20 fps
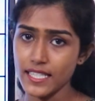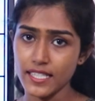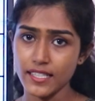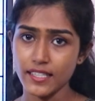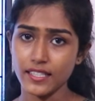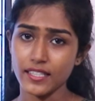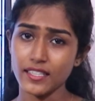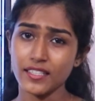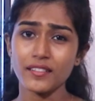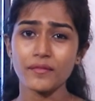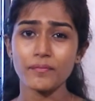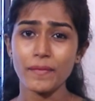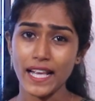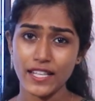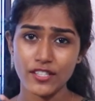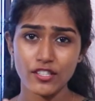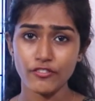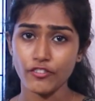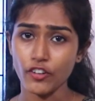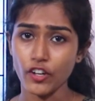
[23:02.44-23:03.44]
it in
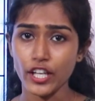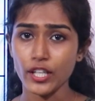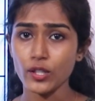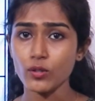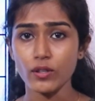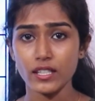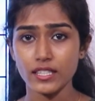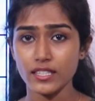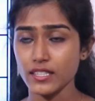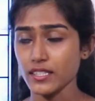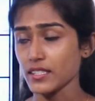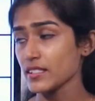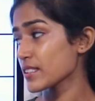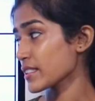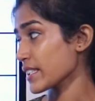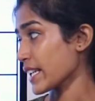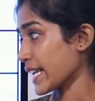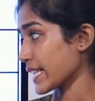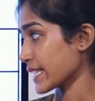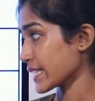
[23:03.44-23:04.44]
mass following
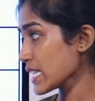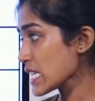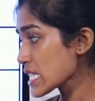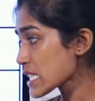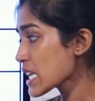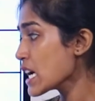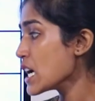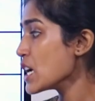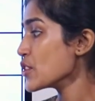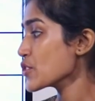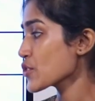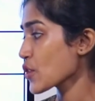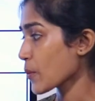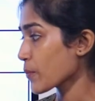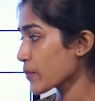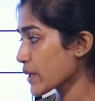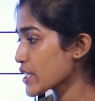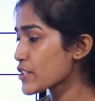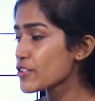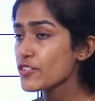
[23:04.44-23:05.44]
questions like this. So,
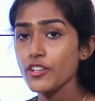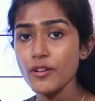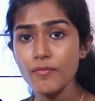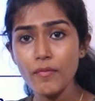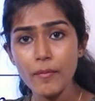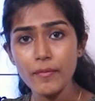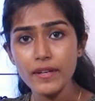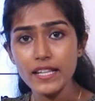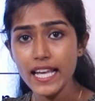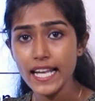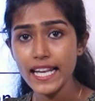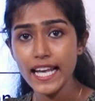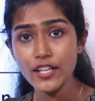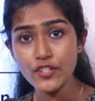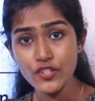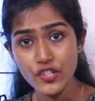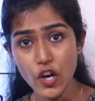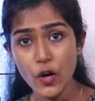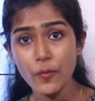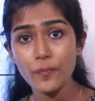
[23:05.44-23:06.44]
please do remember that
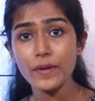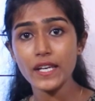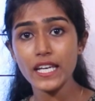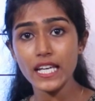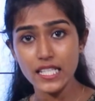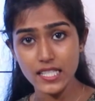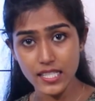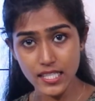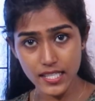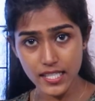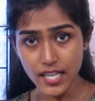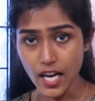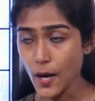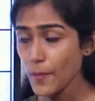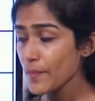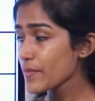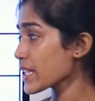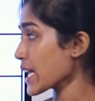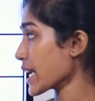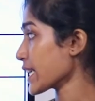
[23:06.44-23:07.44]
entropy is a
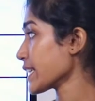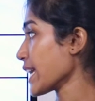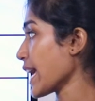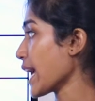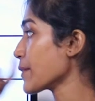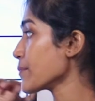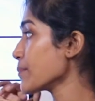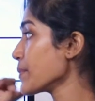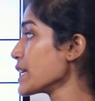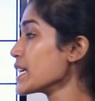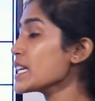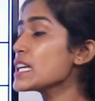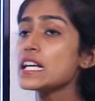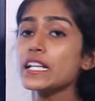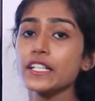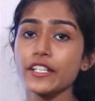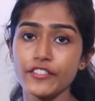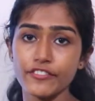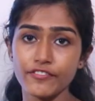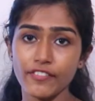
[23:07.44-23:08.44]
term that can be
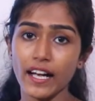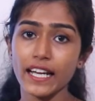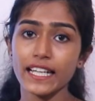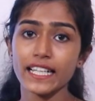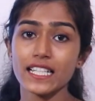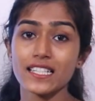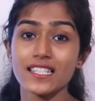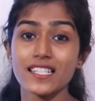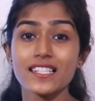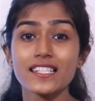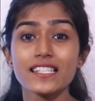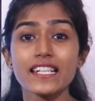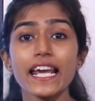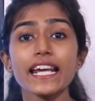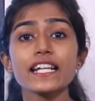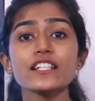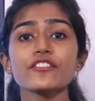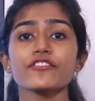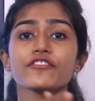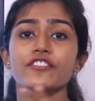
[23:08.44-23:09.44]
defined as the
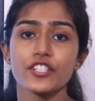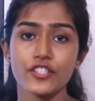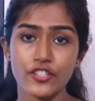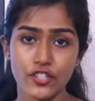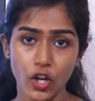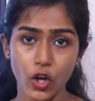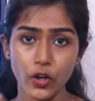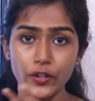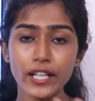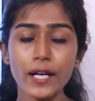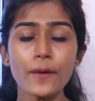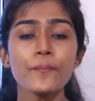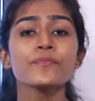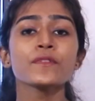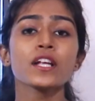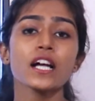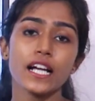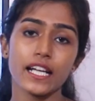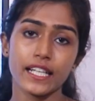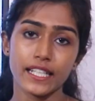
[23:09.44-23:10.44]
state of disorder
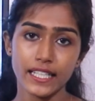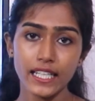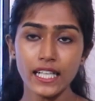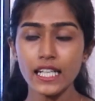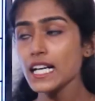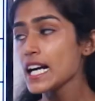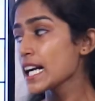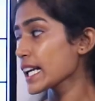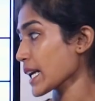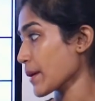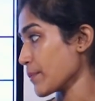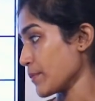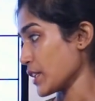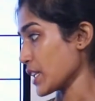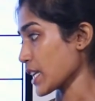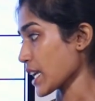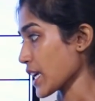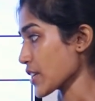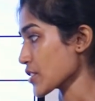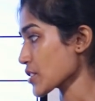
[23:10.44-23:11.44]
in a
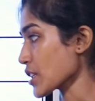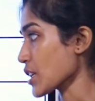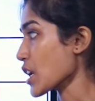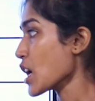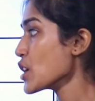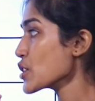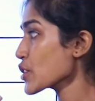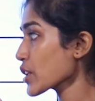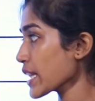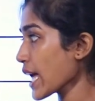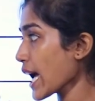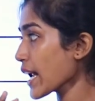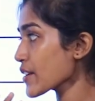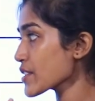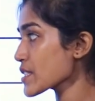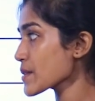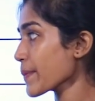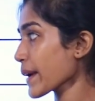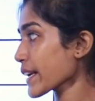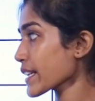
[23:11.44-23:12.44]
communication. So, in that
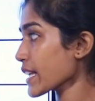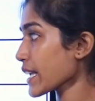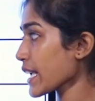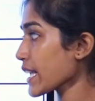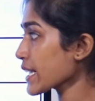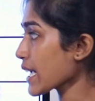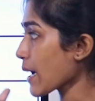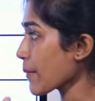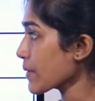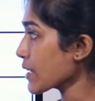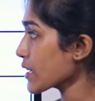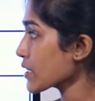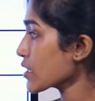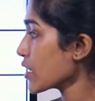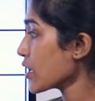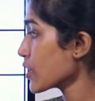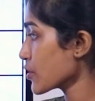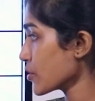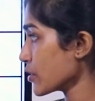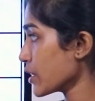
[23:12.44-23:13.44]
respect, again coming
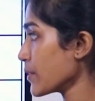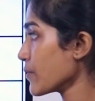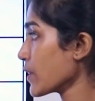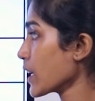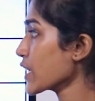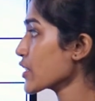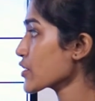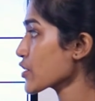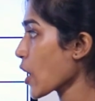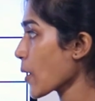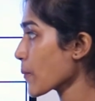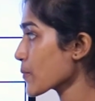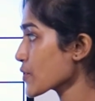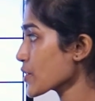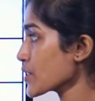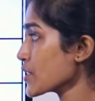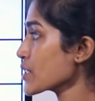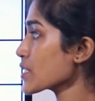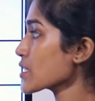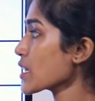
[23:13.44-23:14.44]
to the various
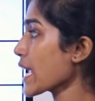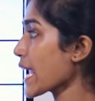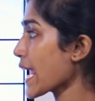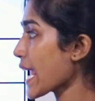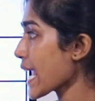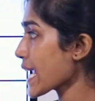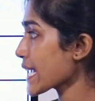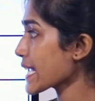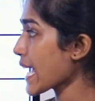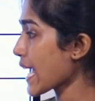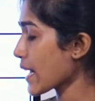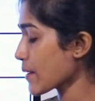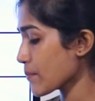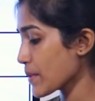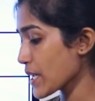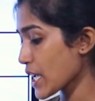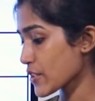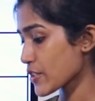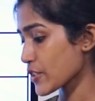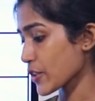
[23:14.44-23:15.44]
options, A can
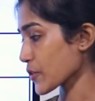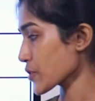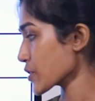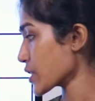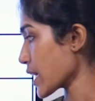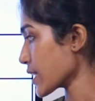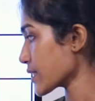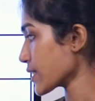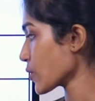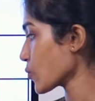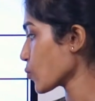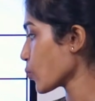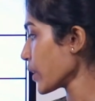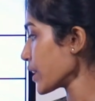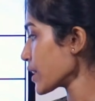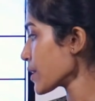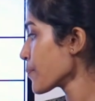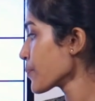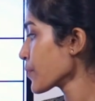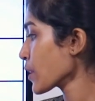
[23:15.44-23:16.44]
be associated
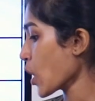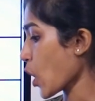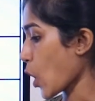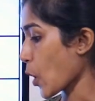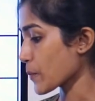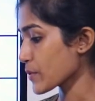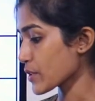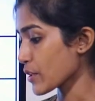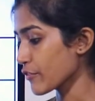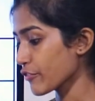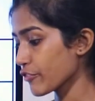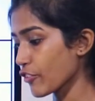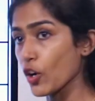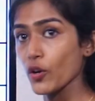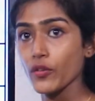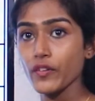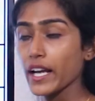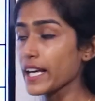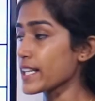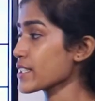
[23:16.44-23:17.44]
with option
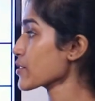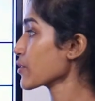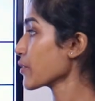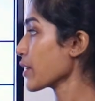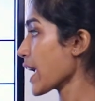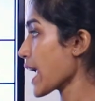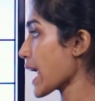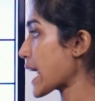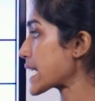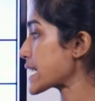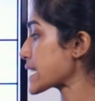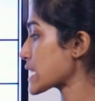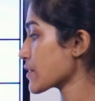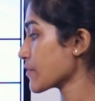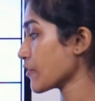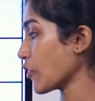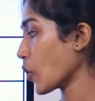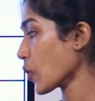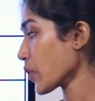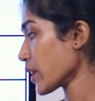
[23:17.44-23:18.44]
4, right? So, A is
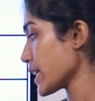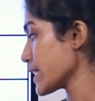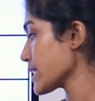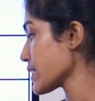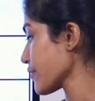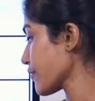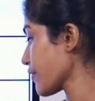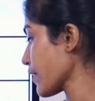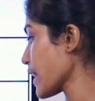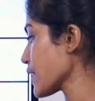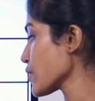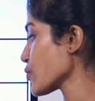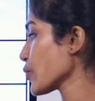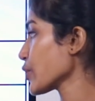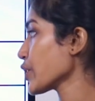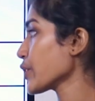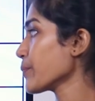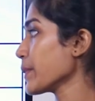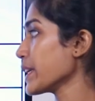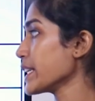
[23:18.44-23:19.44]
for interference
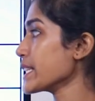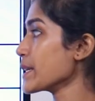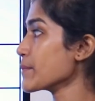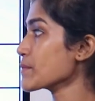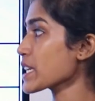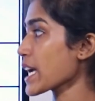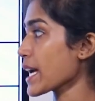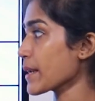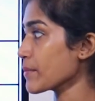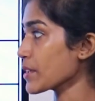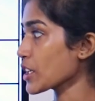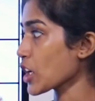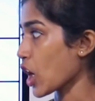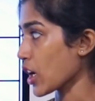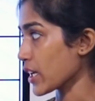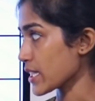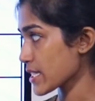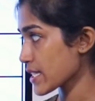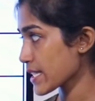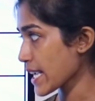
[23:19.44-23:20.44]
with the medium can be
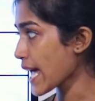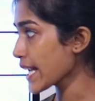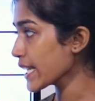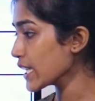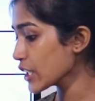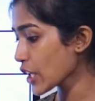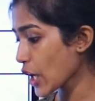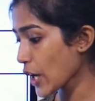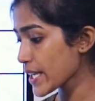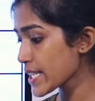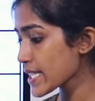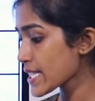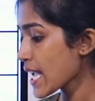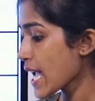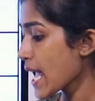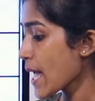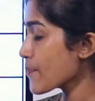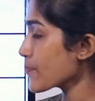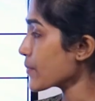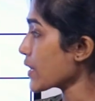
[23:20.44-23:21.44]
called as channel noise.
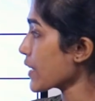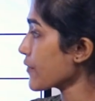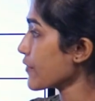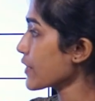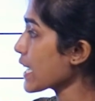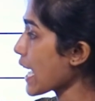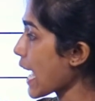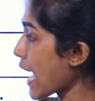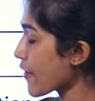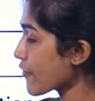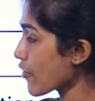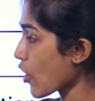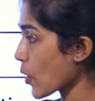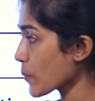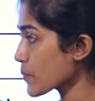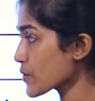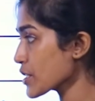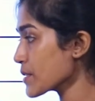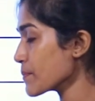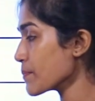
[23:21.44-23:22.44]
Then we have
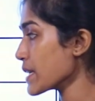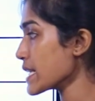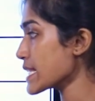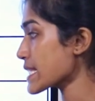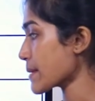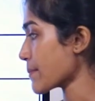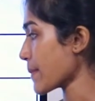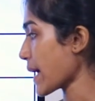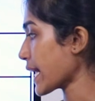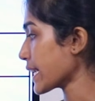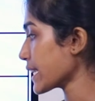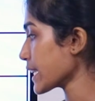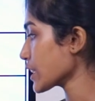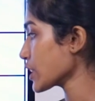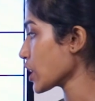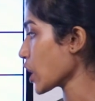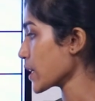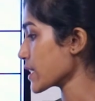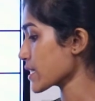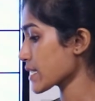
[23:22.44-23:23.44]
option B, semantic
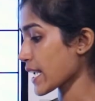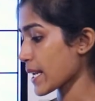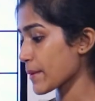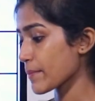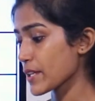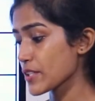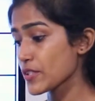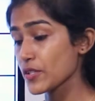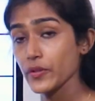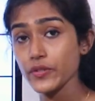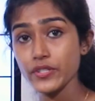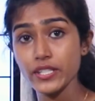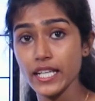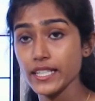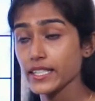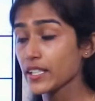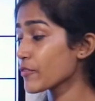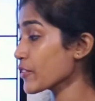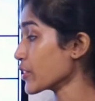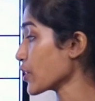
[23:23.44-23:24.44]
noise can be
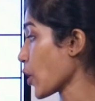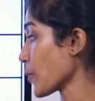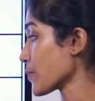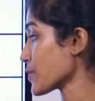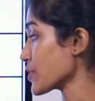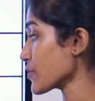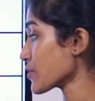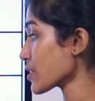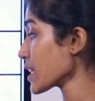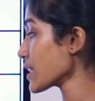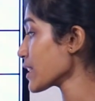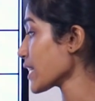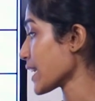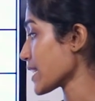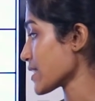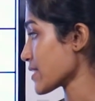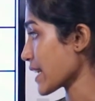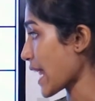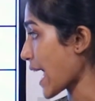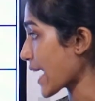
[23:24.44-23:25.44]
associated with option 3, that
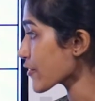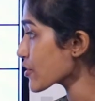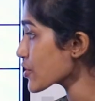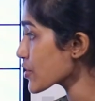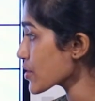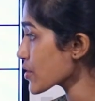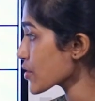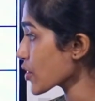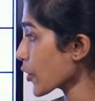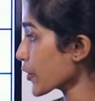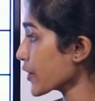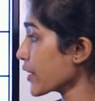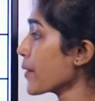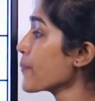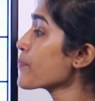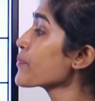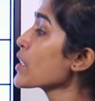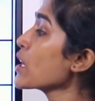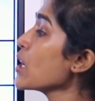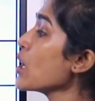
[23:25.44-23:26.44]
is language disorder.